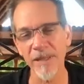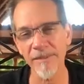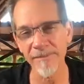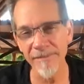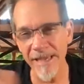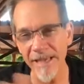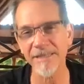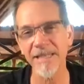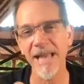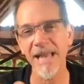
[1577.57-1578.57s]
We think
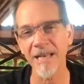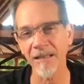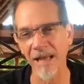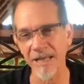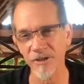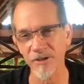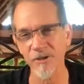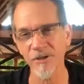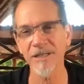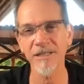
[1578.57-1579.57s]
it's an
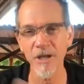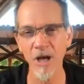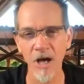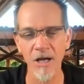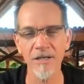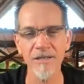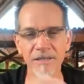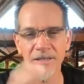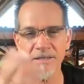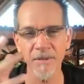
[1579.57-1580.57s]
analyzer. It's not.
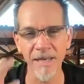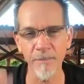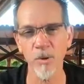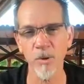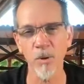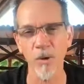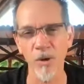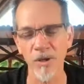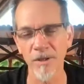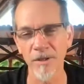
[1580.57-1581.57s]
It's just a tape recorder.